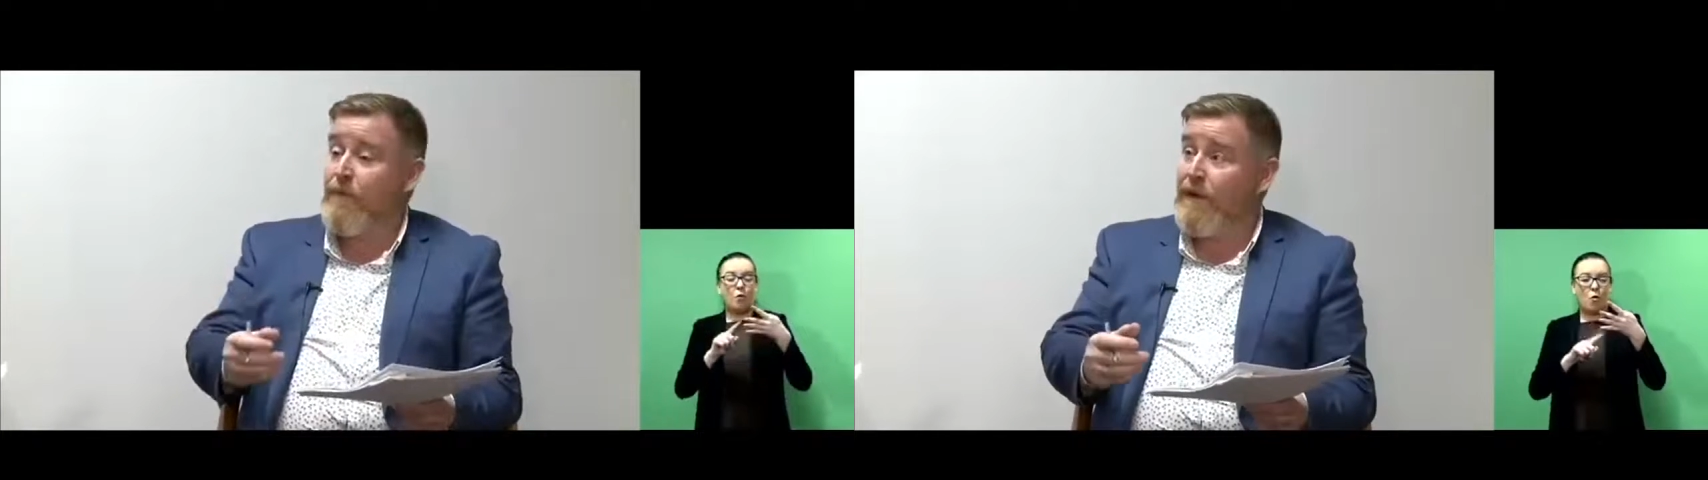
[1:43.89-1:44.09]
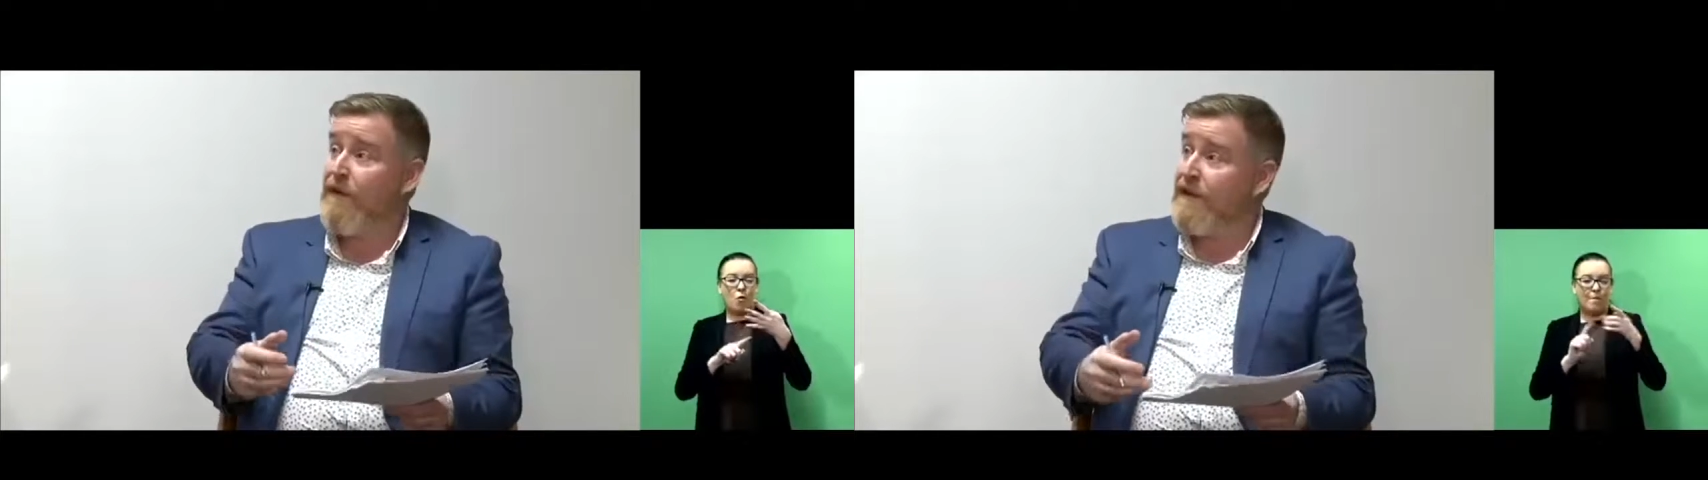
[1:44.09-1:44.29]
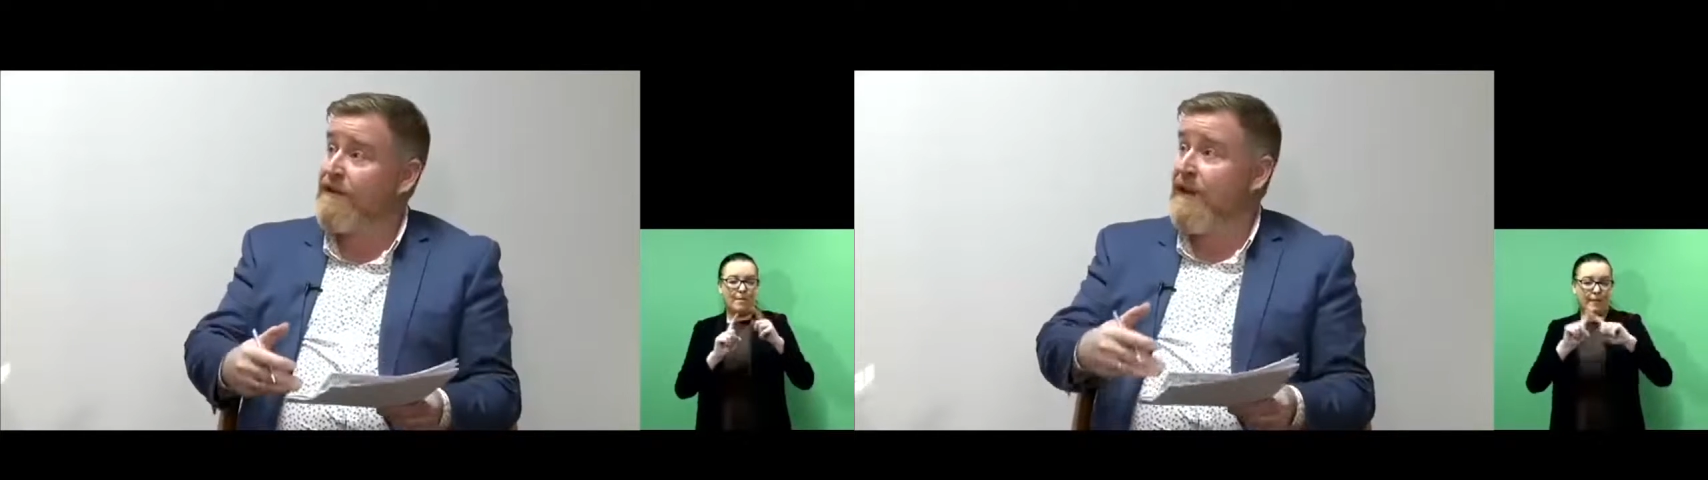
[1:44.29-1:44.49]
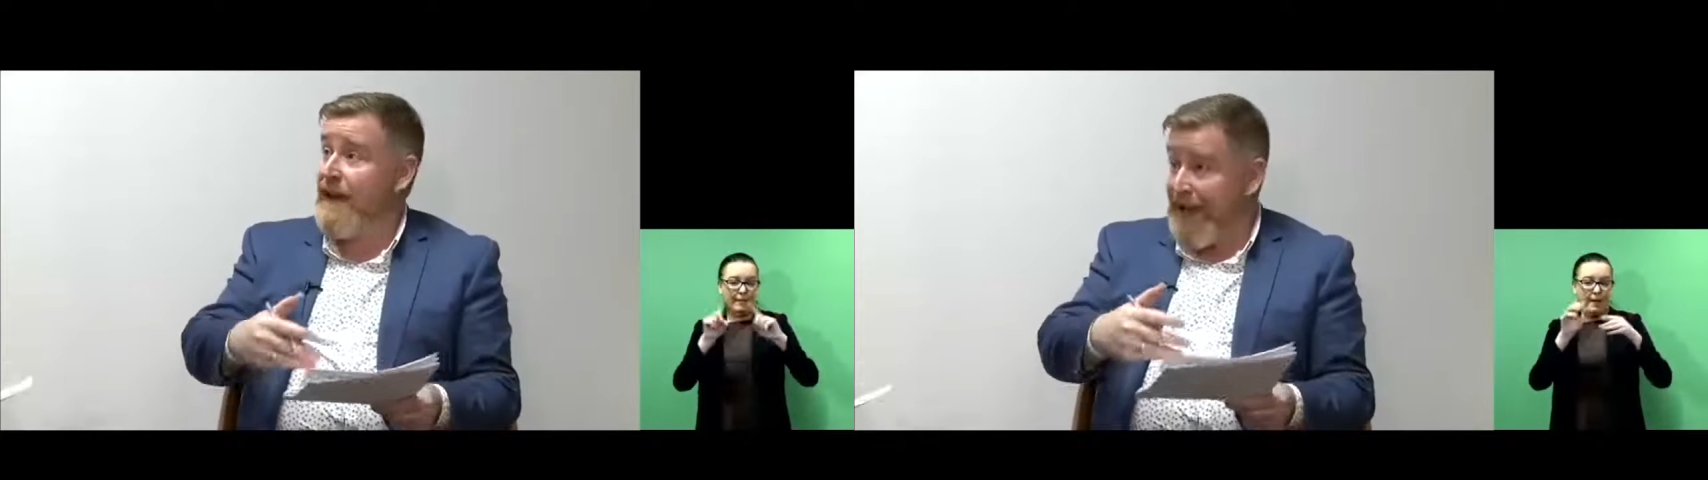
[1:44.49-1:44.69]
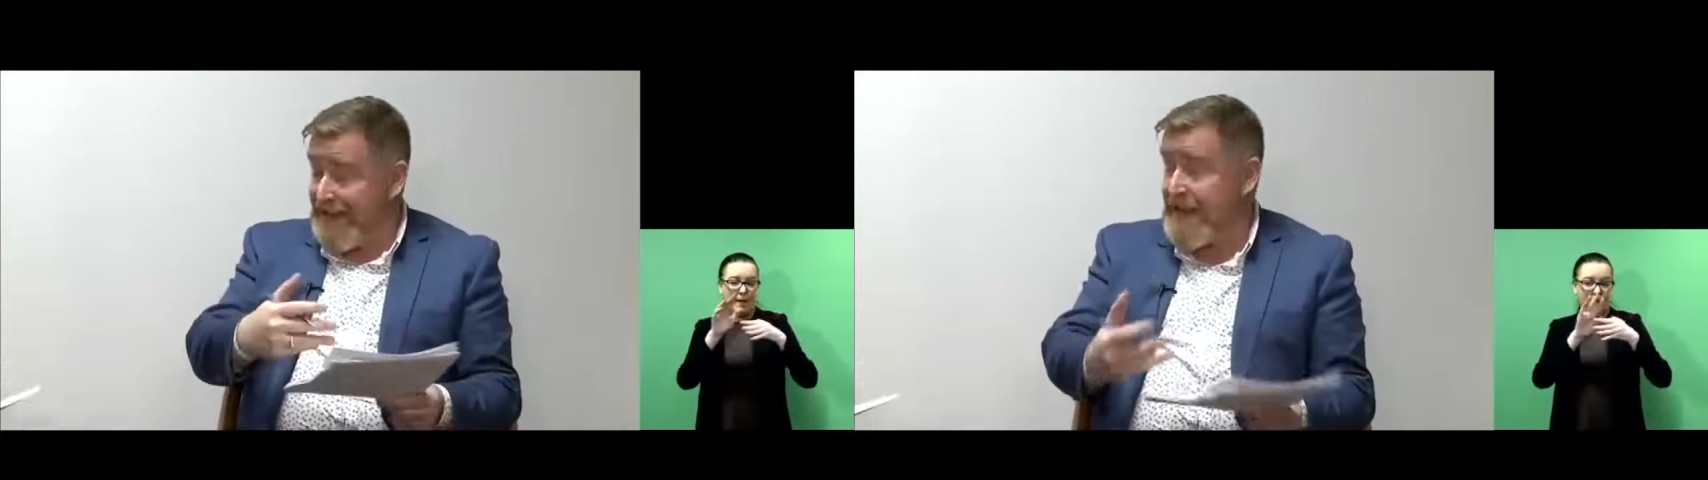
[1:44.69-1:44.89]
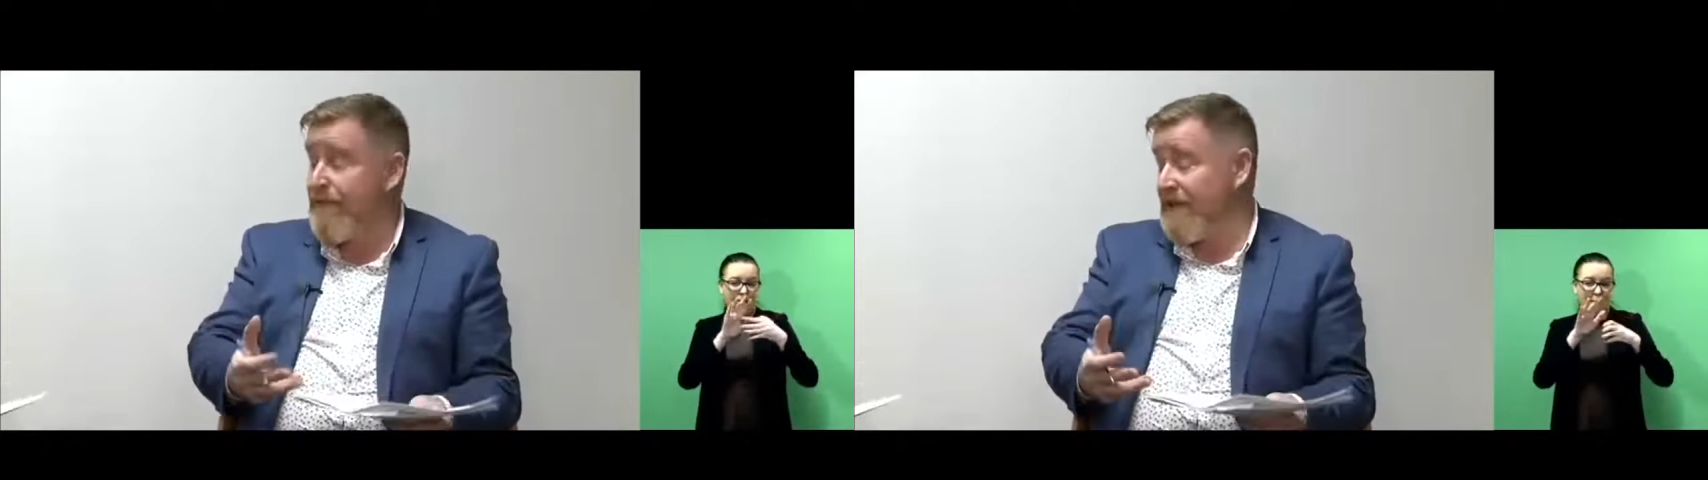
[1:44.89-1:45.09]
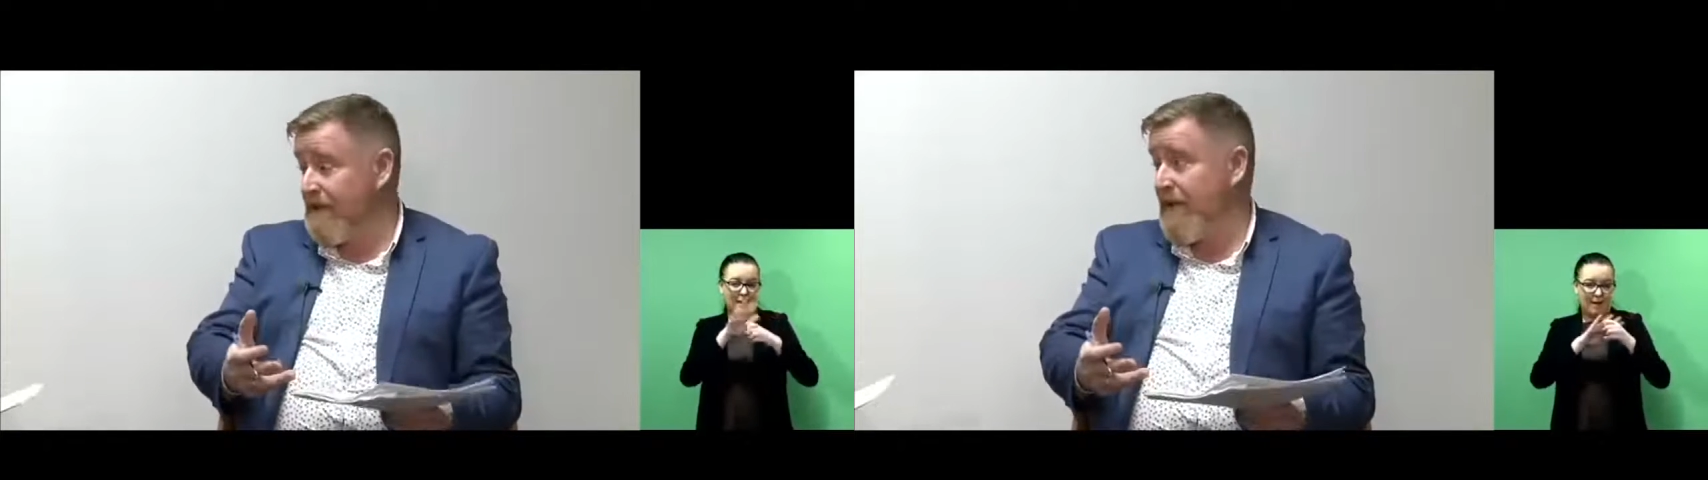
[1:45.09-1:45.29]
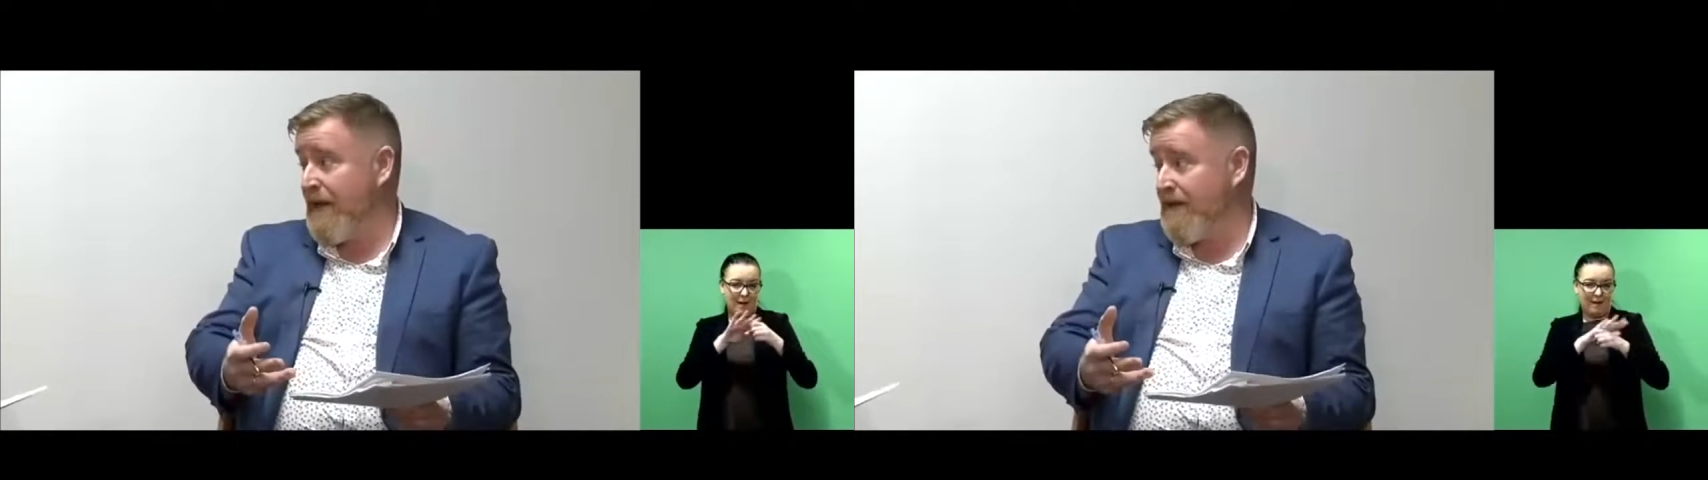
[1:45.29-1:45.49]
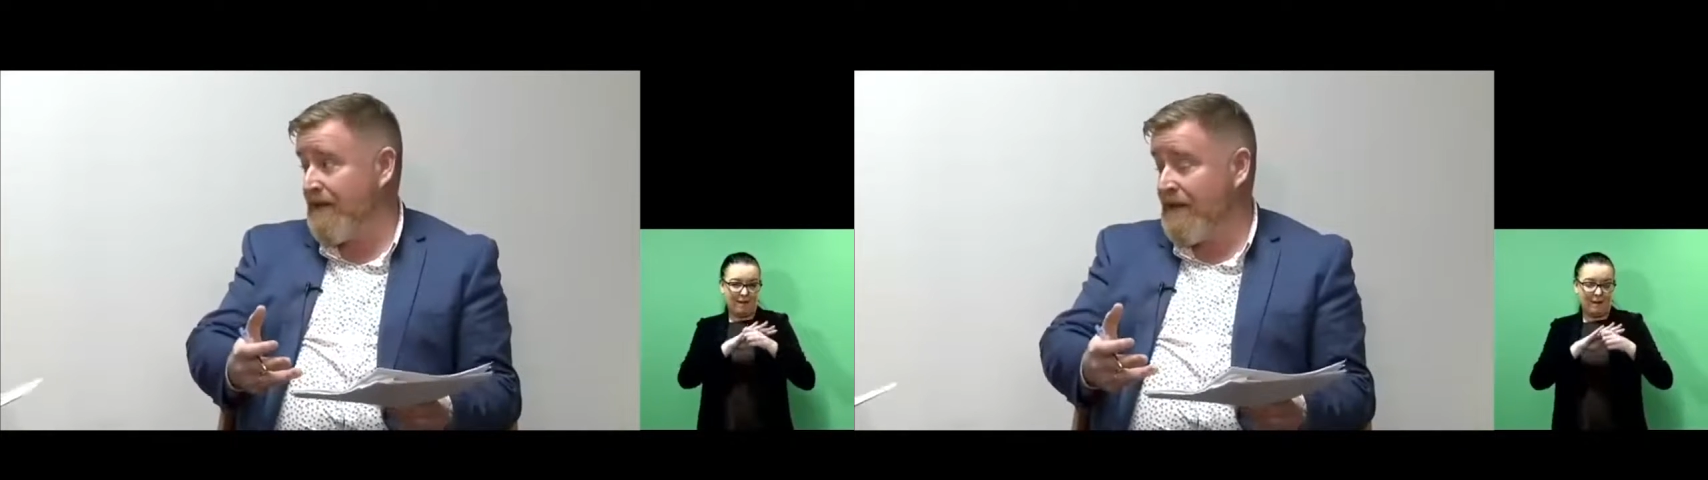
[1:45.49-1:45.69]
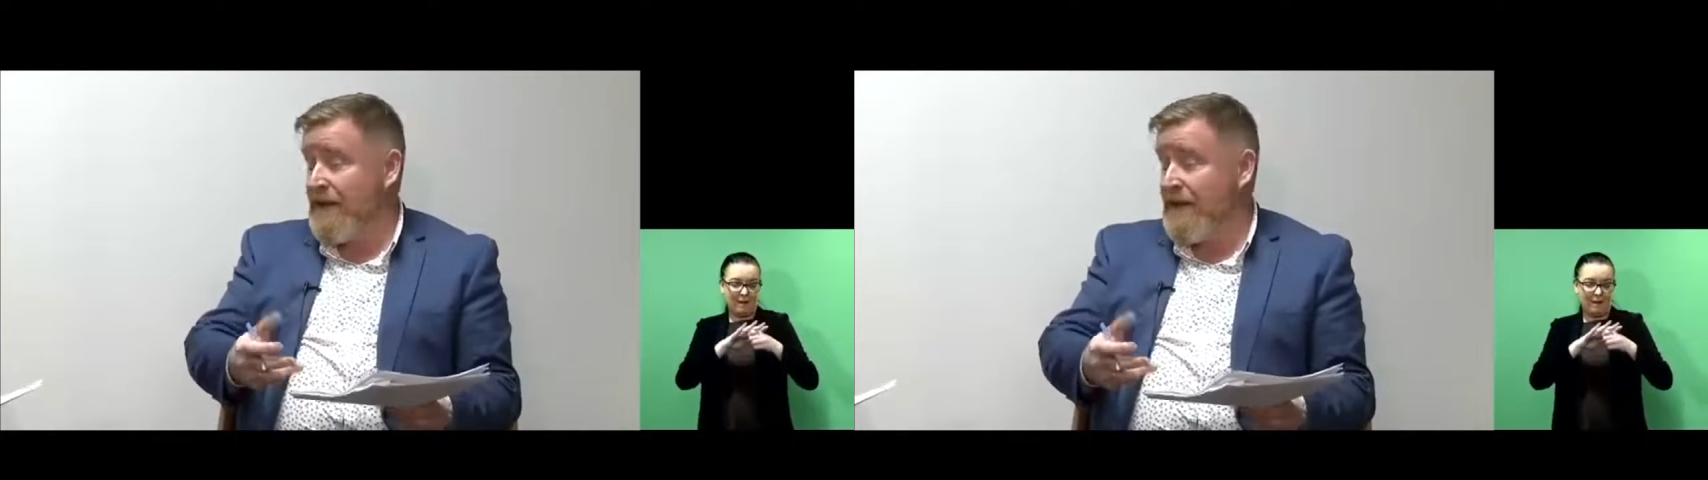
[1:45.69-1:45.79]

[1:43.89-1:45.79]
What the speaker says: We look at the academic domain,